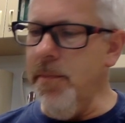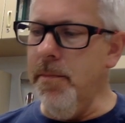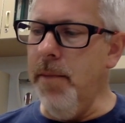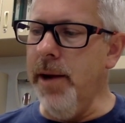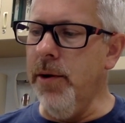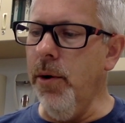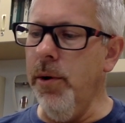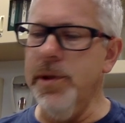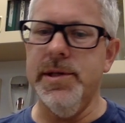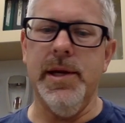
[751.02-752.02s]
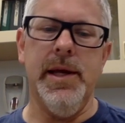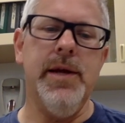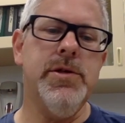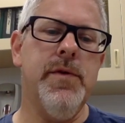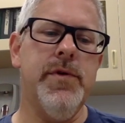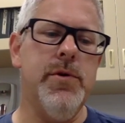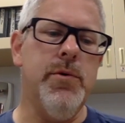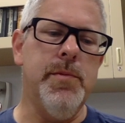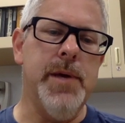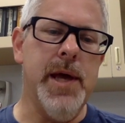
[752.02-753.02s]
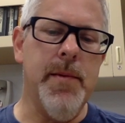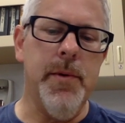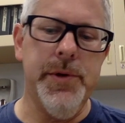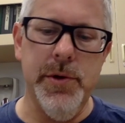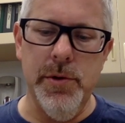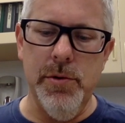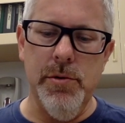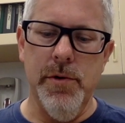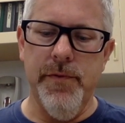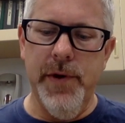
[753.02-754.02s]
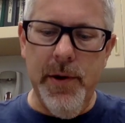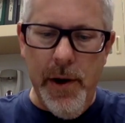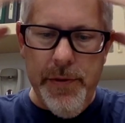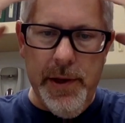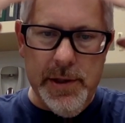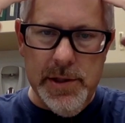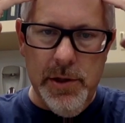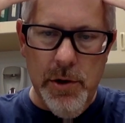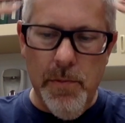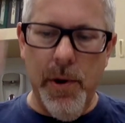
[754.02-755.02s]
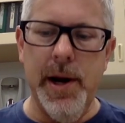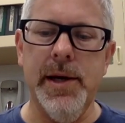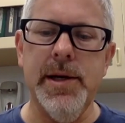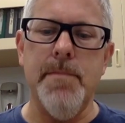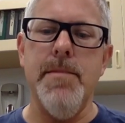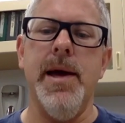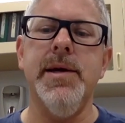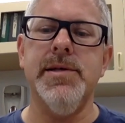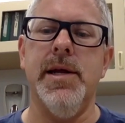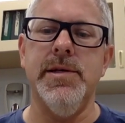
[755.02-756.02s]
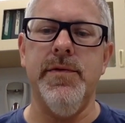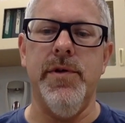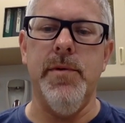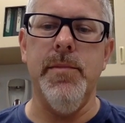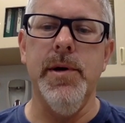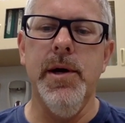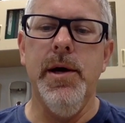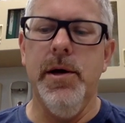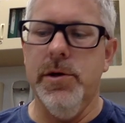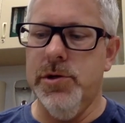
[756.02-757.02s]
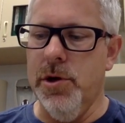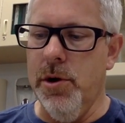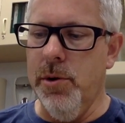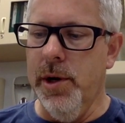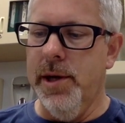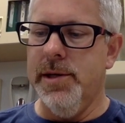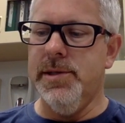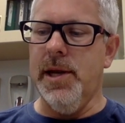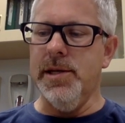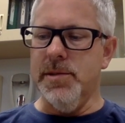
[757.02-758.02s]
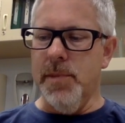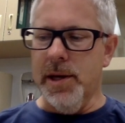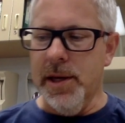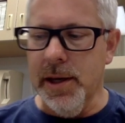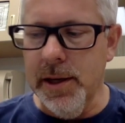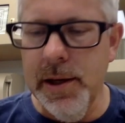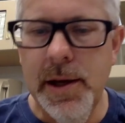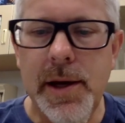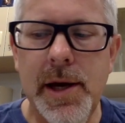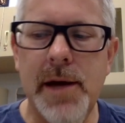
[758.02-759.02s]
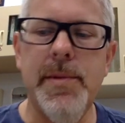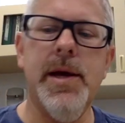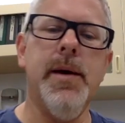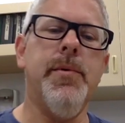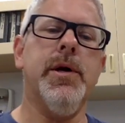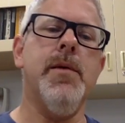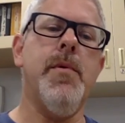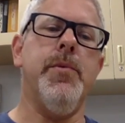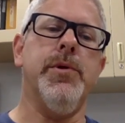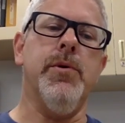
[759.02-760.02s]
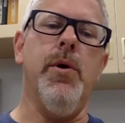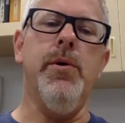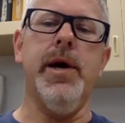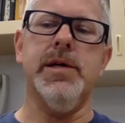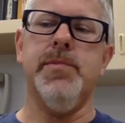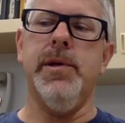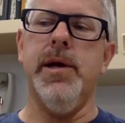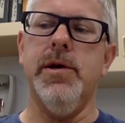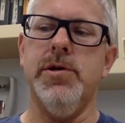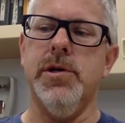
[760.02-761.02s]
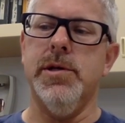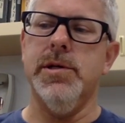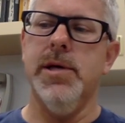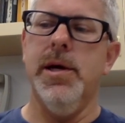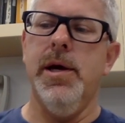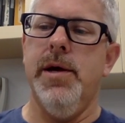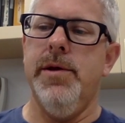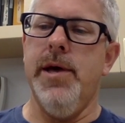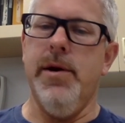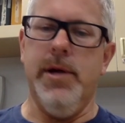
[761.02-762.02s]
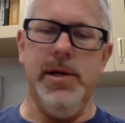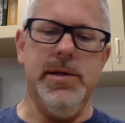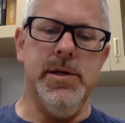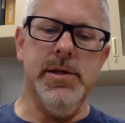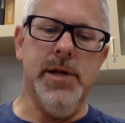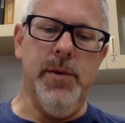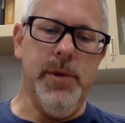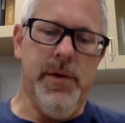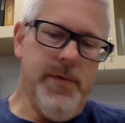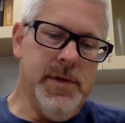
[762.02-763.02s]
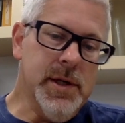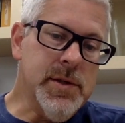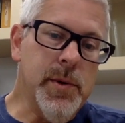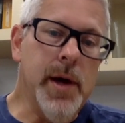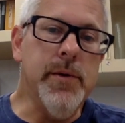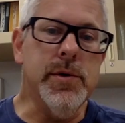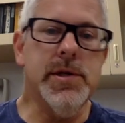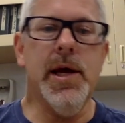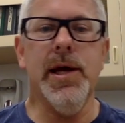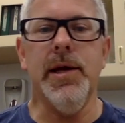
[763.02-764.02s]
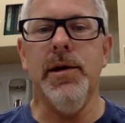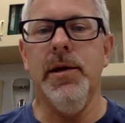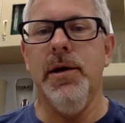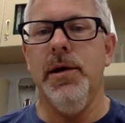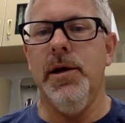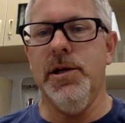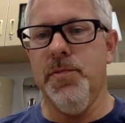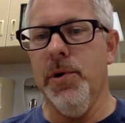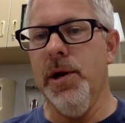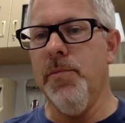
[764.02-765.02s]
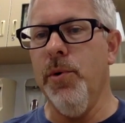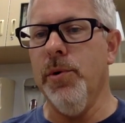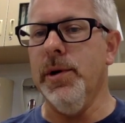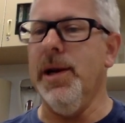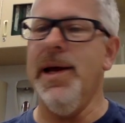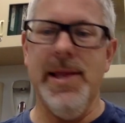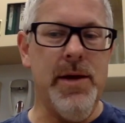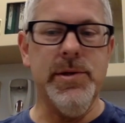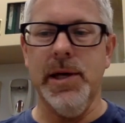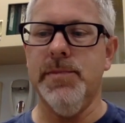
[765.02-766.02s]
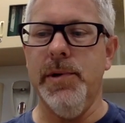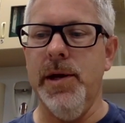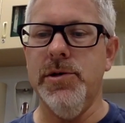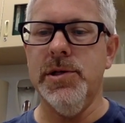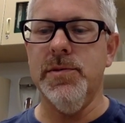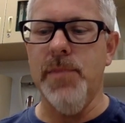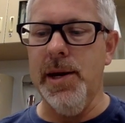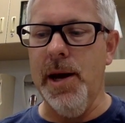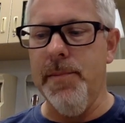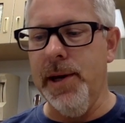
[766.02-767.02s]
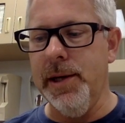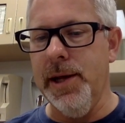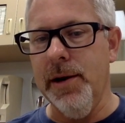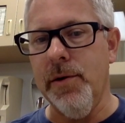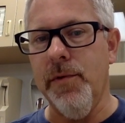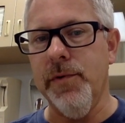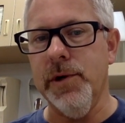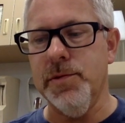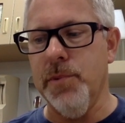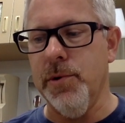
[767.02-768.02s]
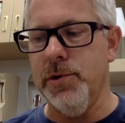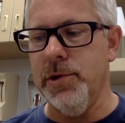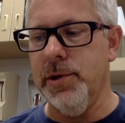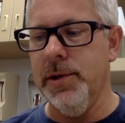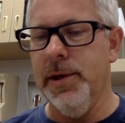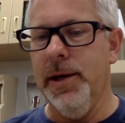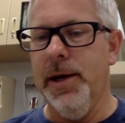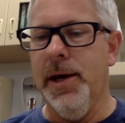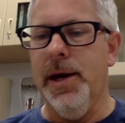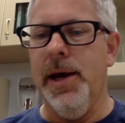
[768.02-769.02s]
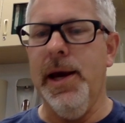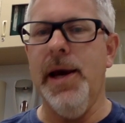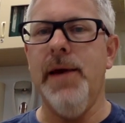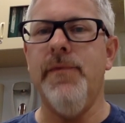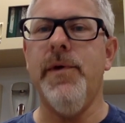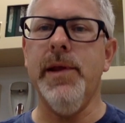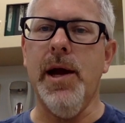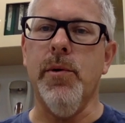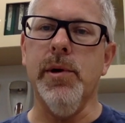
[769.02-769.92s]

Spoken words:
My goal is that each of you would be able to figure out things in your brain to make sense of them. So sense making and being able to come up with your own explanations that are consistent with the physics we understand is pretty important. And those explanations may not be identical for each person. And finally, I